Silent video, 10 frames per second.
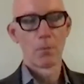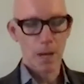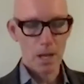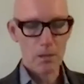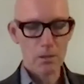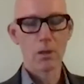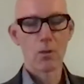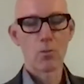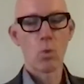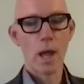But, you
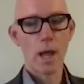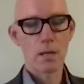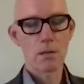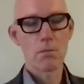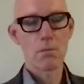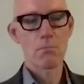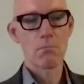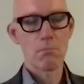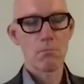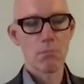know, when,
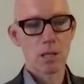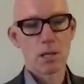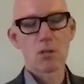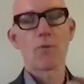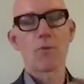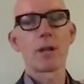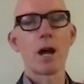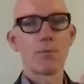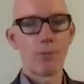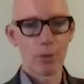and it's
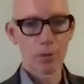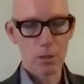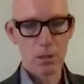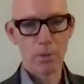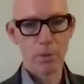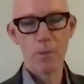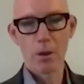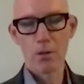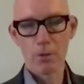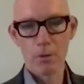often unfiltered,
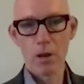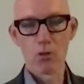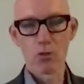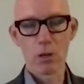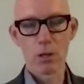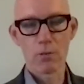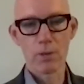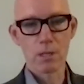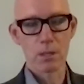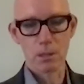people are very emotionally
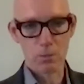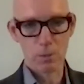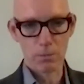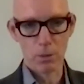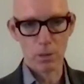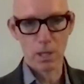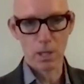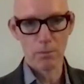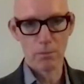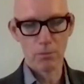invested, as we pointed
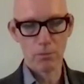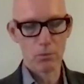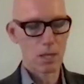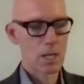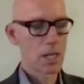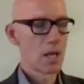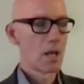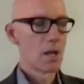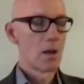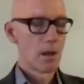out before,
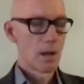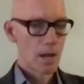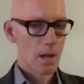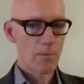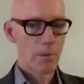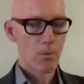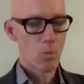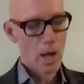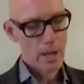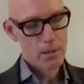right? Uh, but
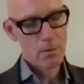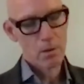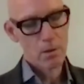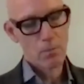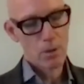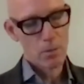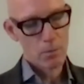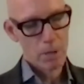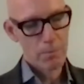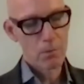when
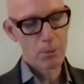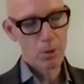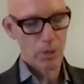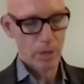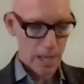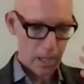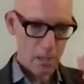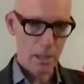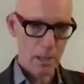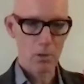people put their
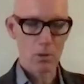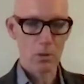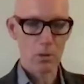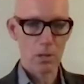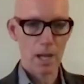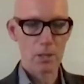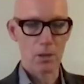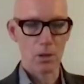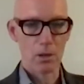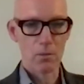analytical
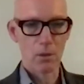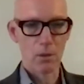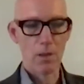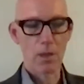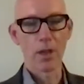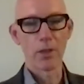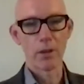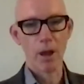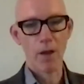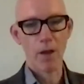hat on and rather than
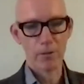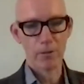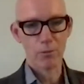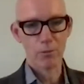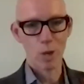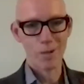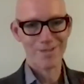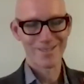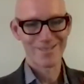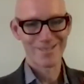their affective one,
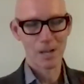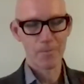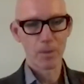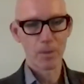right?